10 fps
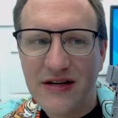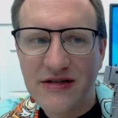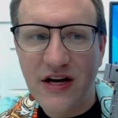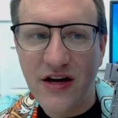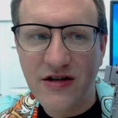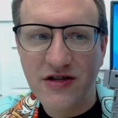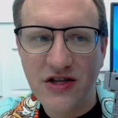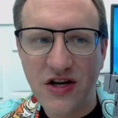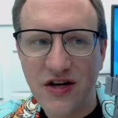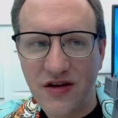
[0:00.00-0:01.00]
to
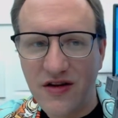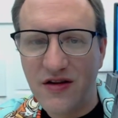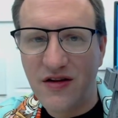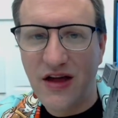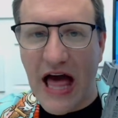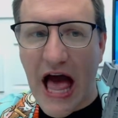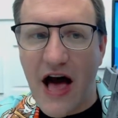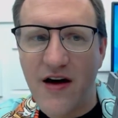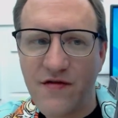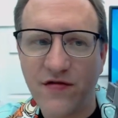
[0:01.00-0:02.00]
to
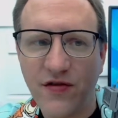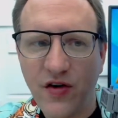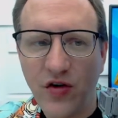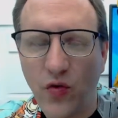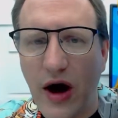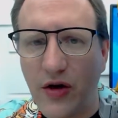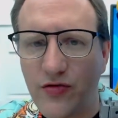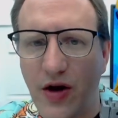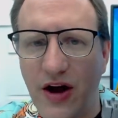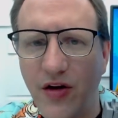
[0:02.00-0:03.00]
have
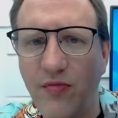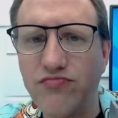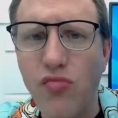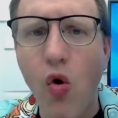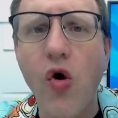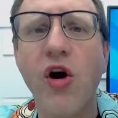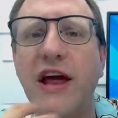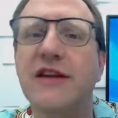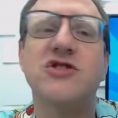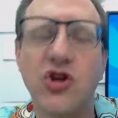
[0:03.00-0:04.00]
Wildrider more
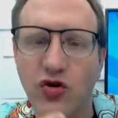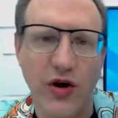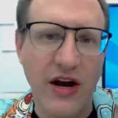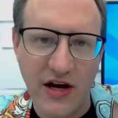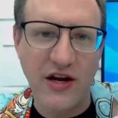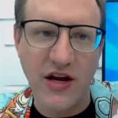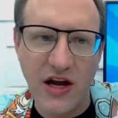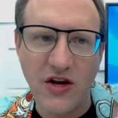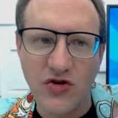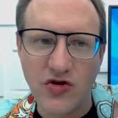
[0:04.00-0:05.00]
integrated
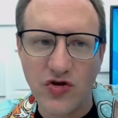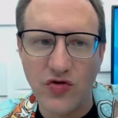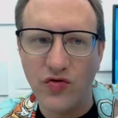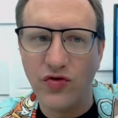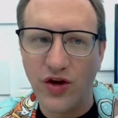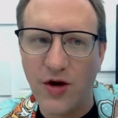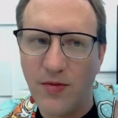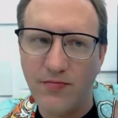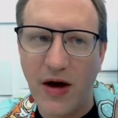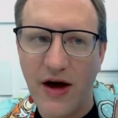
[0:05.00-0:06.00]
into the
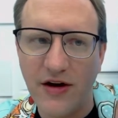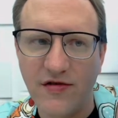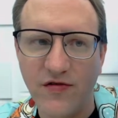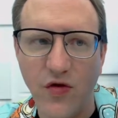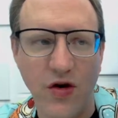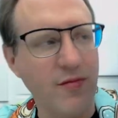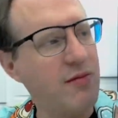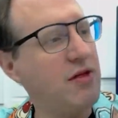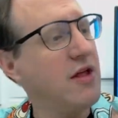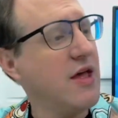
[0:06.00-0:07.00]
combined form. I
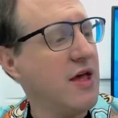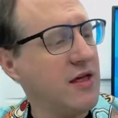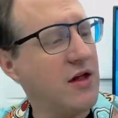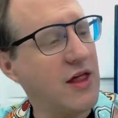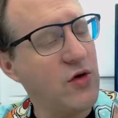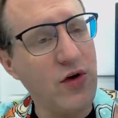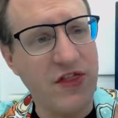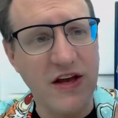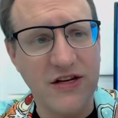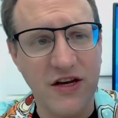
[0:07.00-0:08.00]
mean, you know, like what
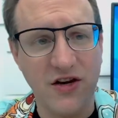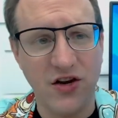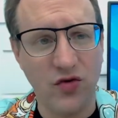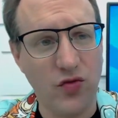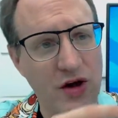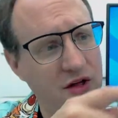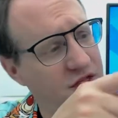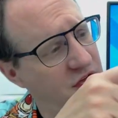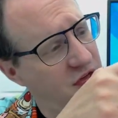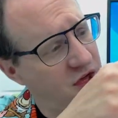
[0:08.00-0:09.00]
they did
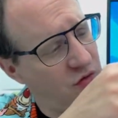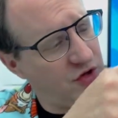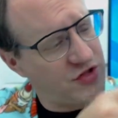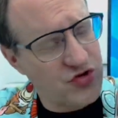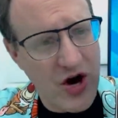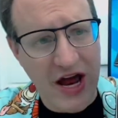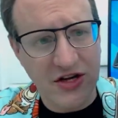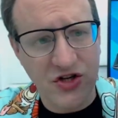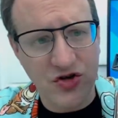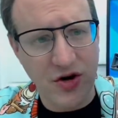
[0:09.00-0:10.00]
with with
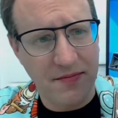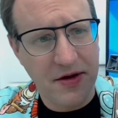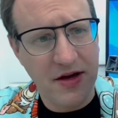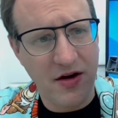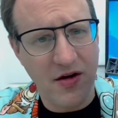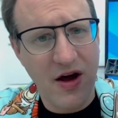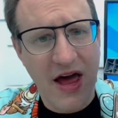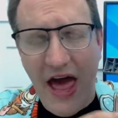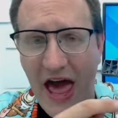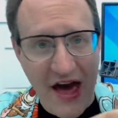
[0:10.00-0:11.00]
Dragstrip here,
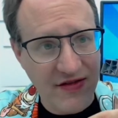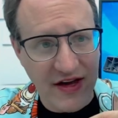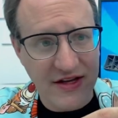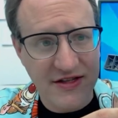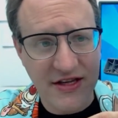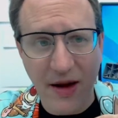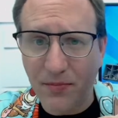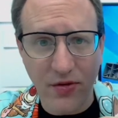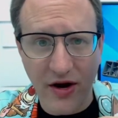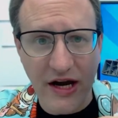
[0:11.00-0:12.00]
having it
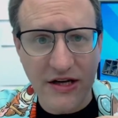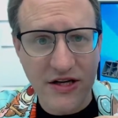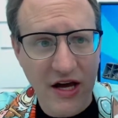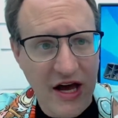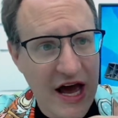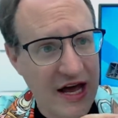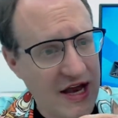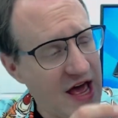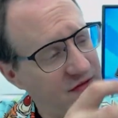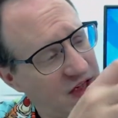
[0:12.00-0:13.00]
separate and
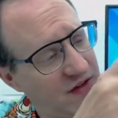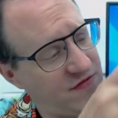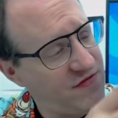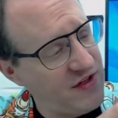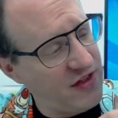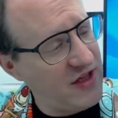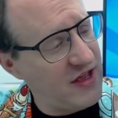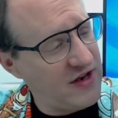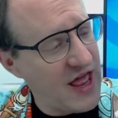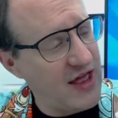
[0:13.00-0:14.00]
having it fill
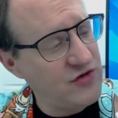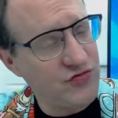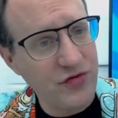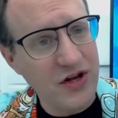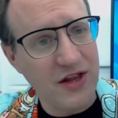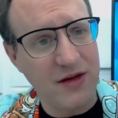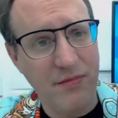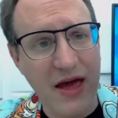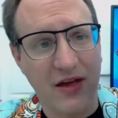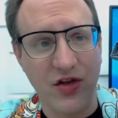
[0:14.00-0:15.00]
in and really
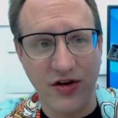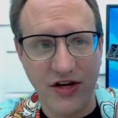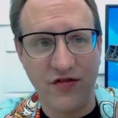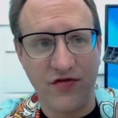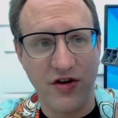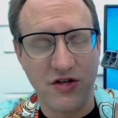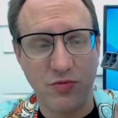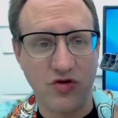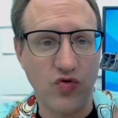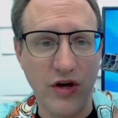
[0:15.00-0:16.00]
make the difference
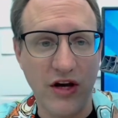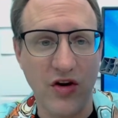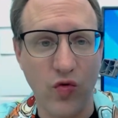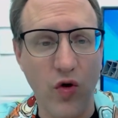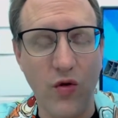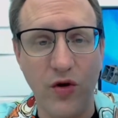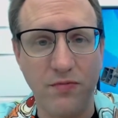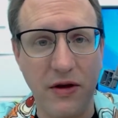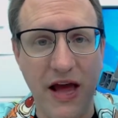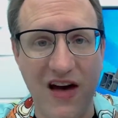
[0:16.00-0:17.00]
between what would
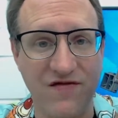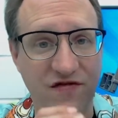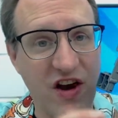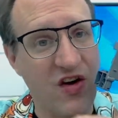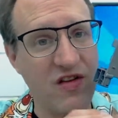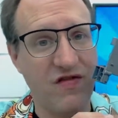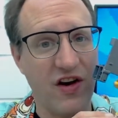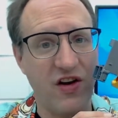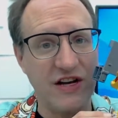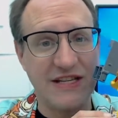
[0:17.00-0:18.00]
be a very,
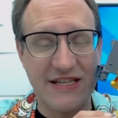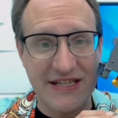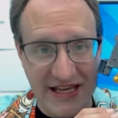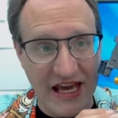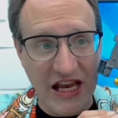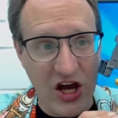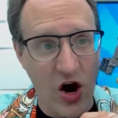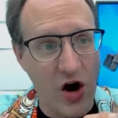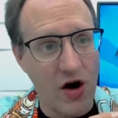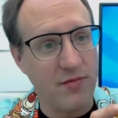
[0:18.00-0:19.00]
very skinny
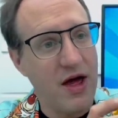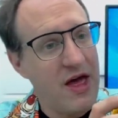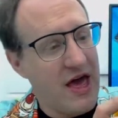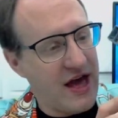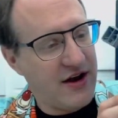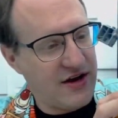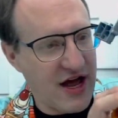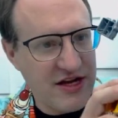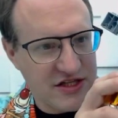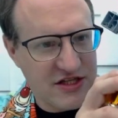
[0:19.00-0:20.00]
arm and a
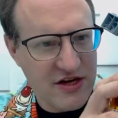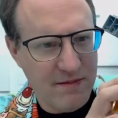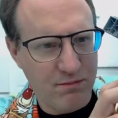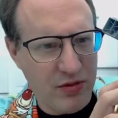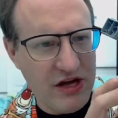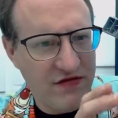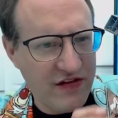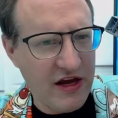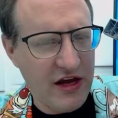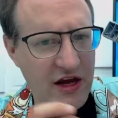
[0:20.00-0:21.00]
nice,
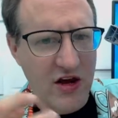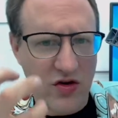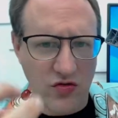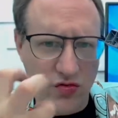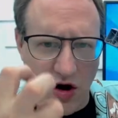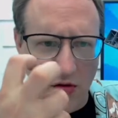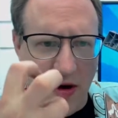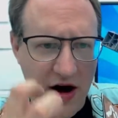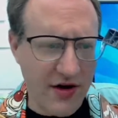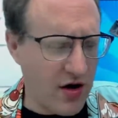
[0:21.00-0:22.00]
beefy
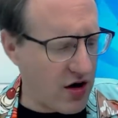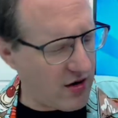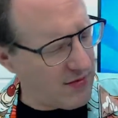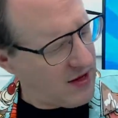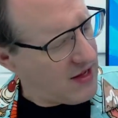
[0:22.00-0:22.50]
robot arm.